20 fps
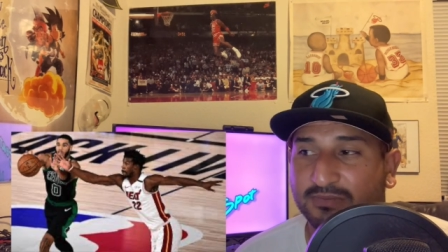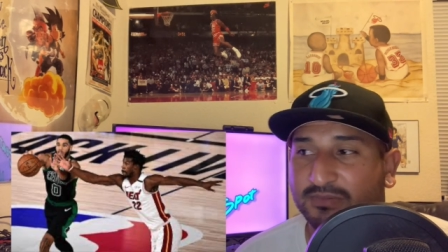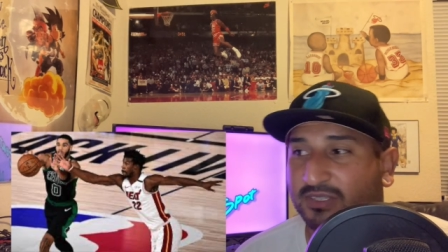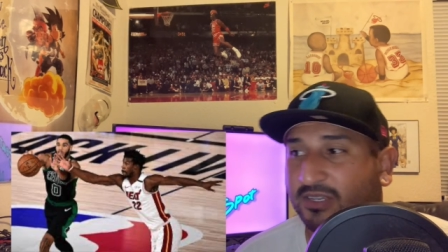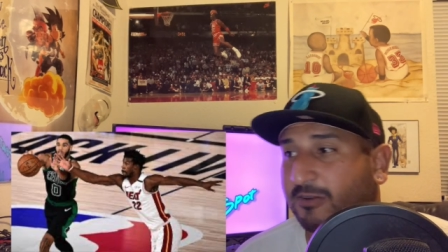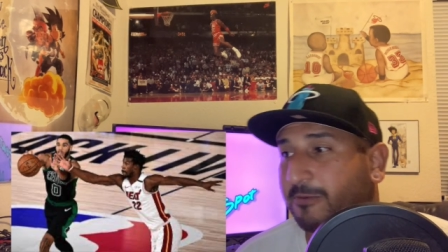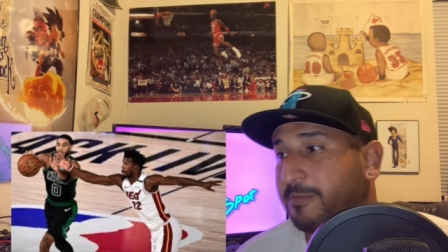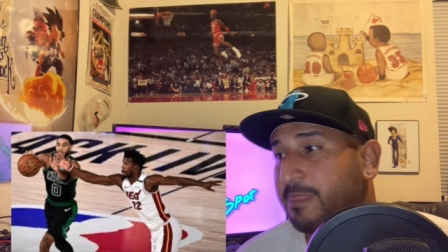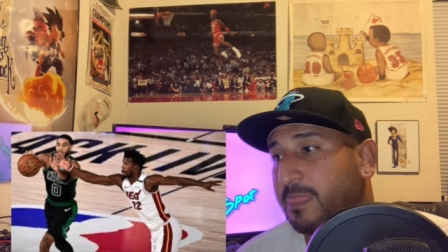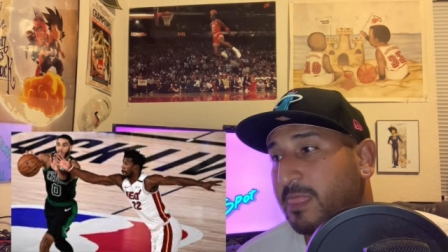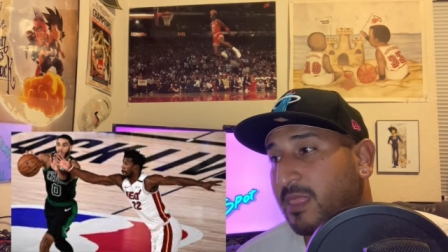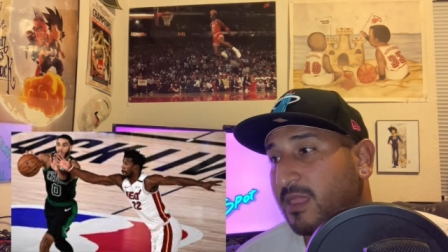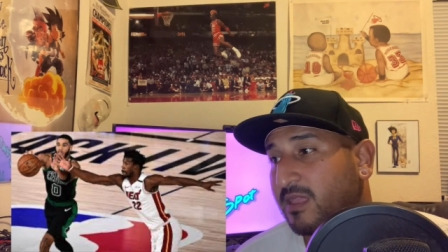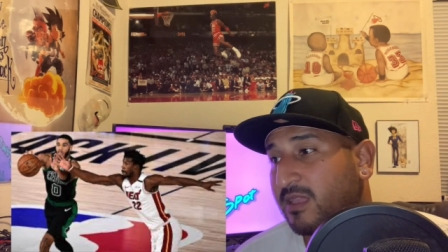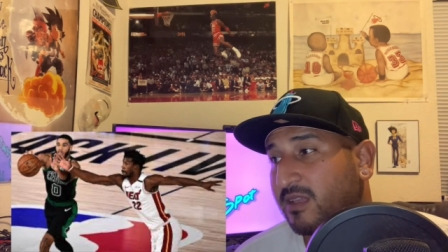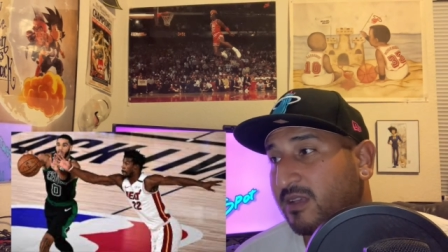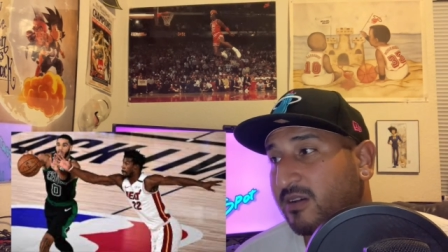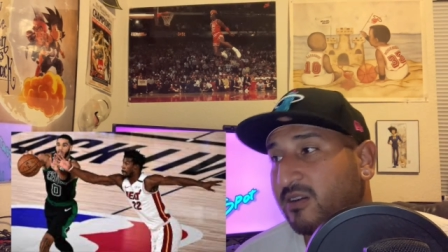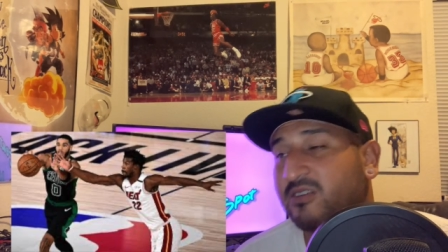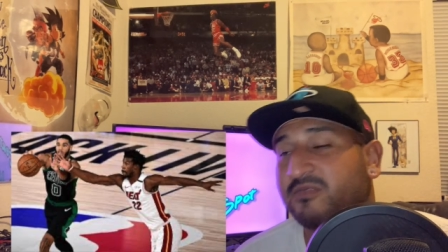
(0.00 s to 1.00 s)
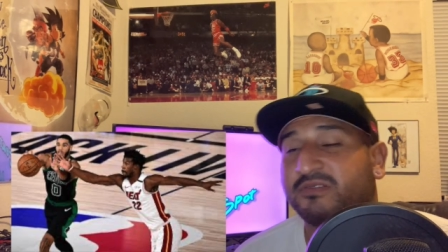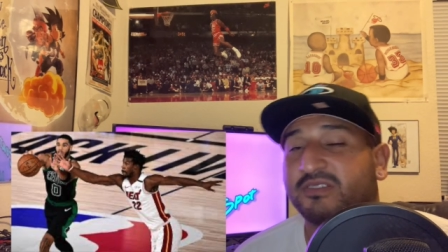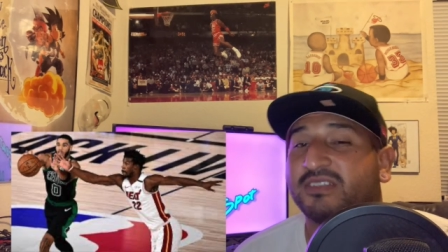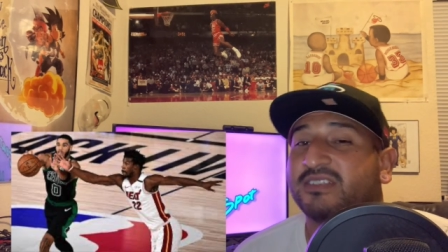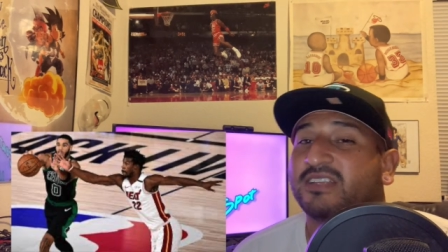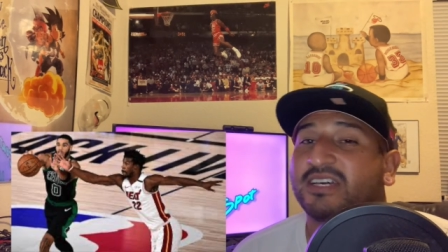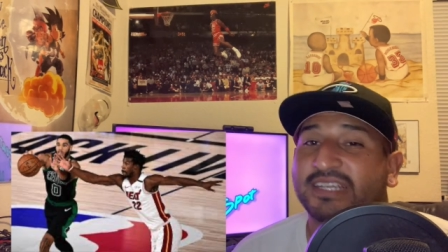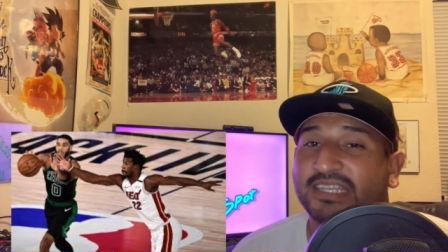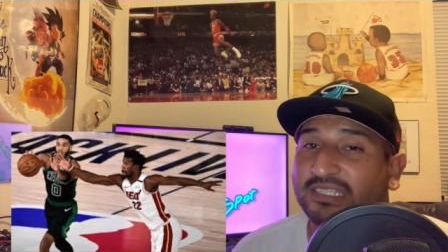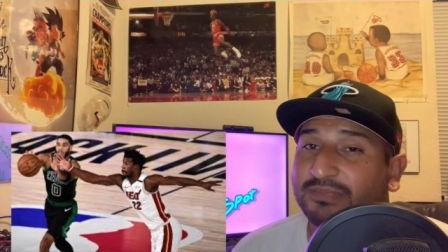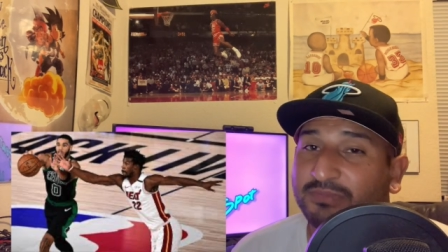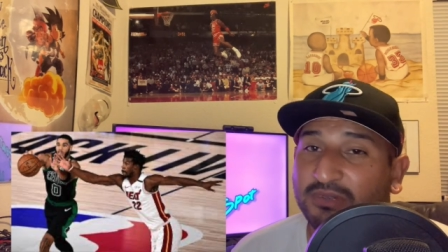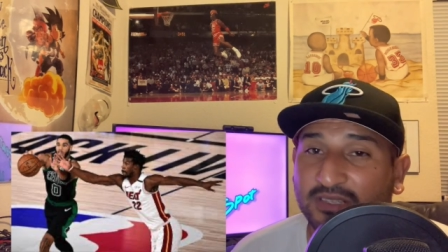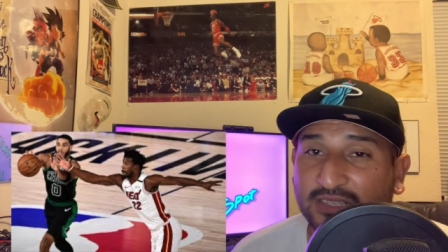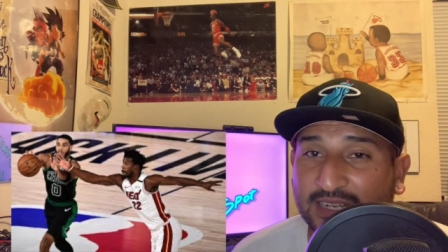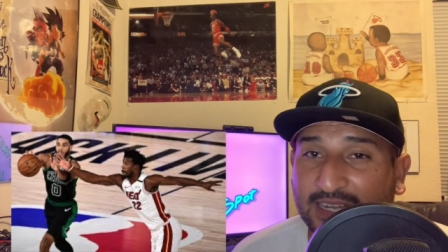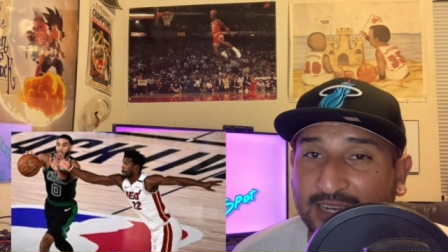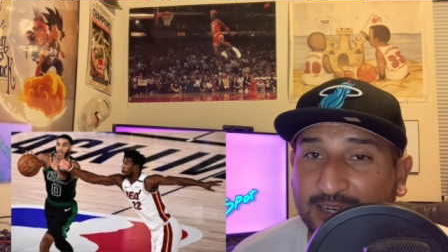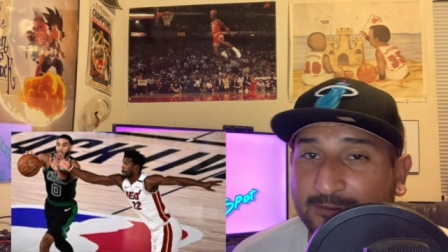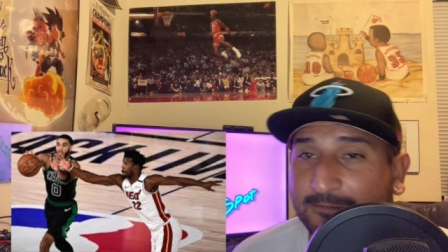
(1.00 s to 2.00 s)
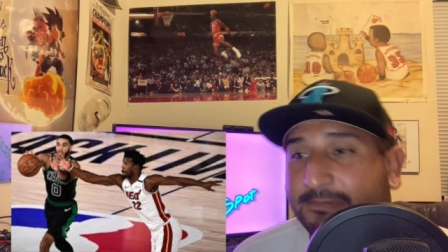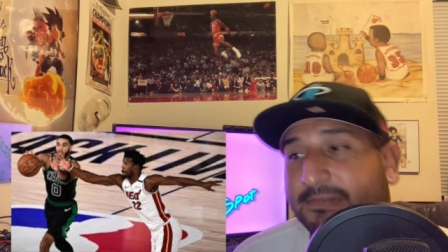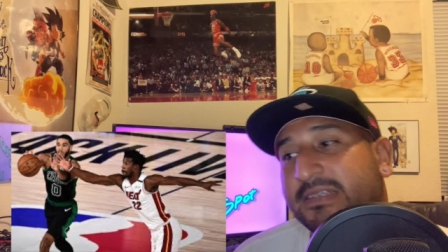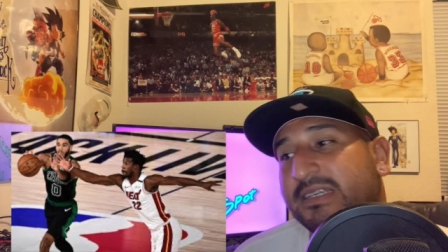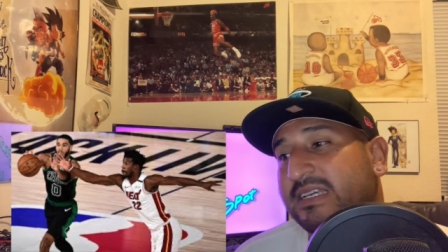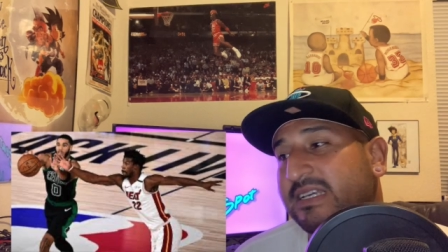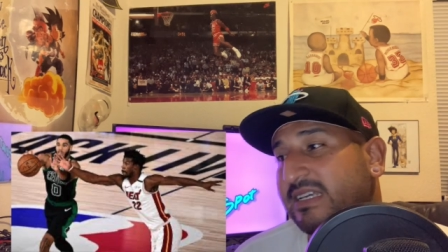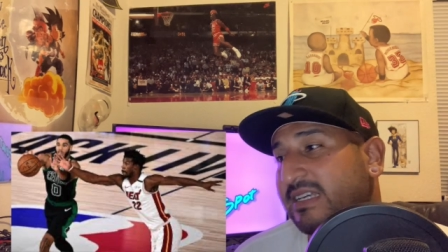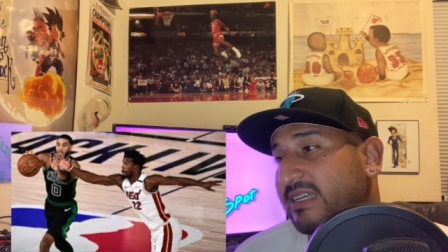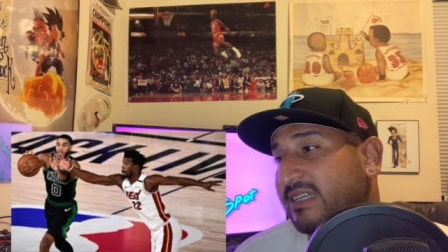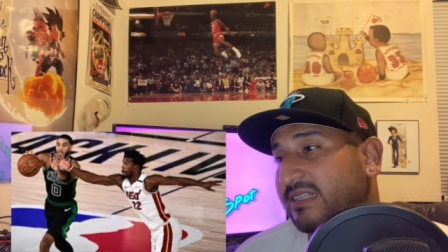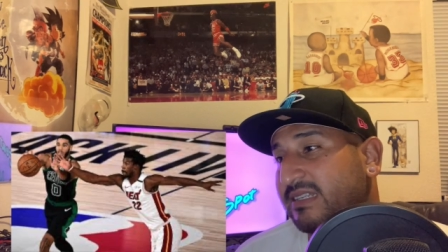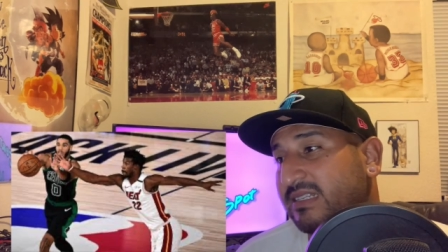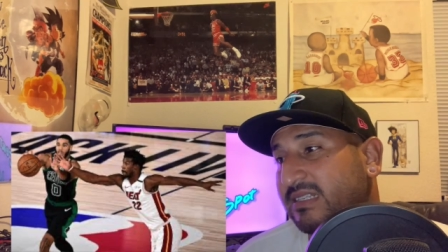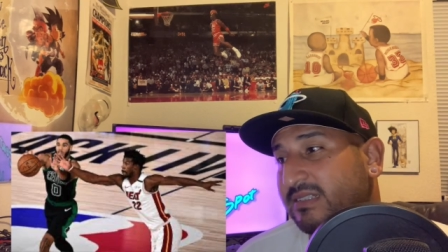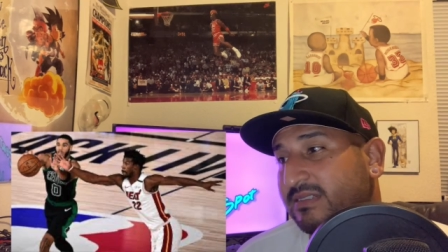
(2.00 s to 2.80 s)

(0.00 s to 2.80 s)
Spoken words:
So hopefully the Nuggets pull it out and